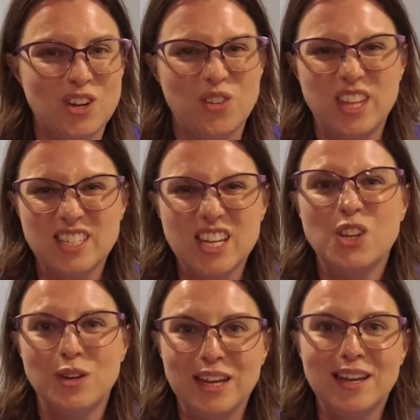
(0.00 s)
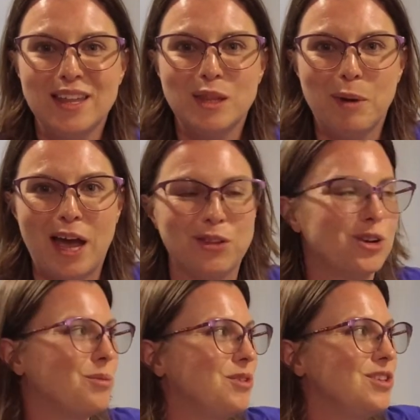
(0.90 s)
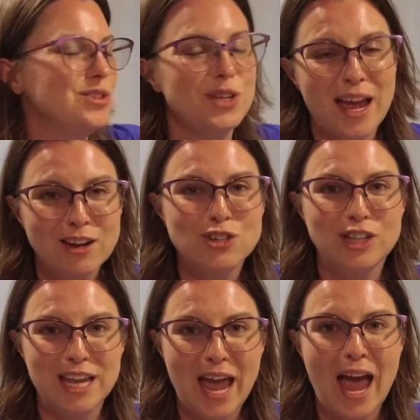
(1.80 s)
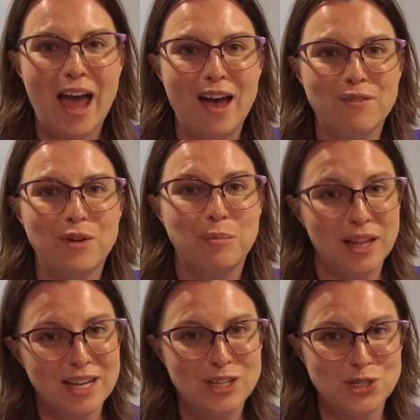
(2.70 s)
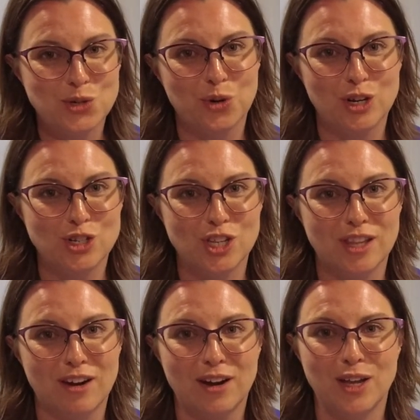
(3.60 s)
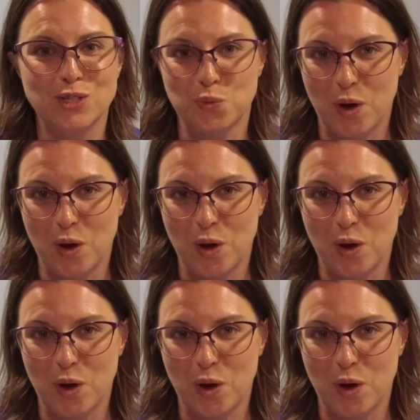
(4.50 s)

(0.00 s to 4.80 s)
you know, things that you need in the bathroom. You actually have plenty of storage in there as